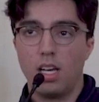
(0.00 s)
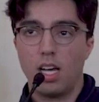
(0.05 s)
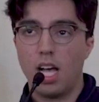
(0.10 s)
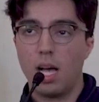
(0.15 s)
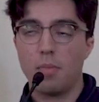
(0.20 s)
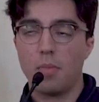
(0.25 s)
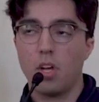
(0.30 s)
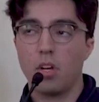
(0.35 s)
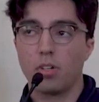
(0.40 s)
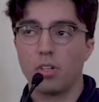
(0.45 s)

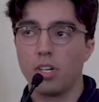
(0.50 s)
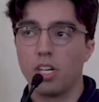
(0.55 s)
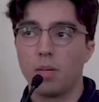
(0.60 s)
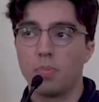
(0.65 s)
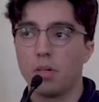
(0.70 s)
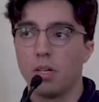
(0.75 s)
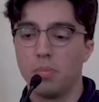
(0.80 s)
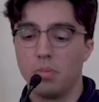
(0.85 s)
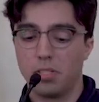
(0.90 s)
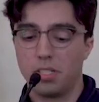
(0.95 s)
I'm not good
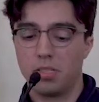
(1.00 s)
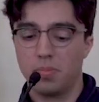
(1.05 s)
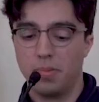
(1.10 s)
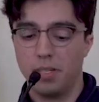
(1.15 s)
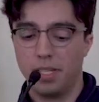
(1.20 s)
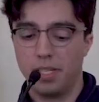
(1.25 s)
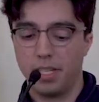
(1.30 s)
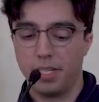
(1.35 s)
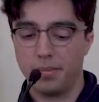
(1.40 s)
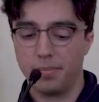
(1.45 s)
at public
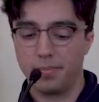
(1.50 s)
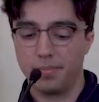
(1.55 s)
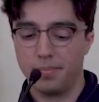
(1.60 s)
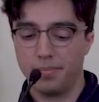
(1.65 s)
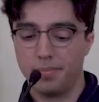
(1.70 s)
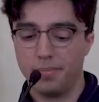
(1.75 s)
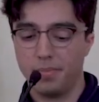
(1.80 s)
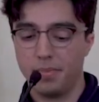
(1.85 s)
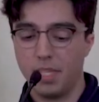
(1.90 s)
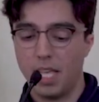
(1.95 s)

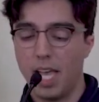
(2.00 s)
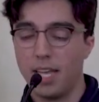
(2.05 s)
speaking,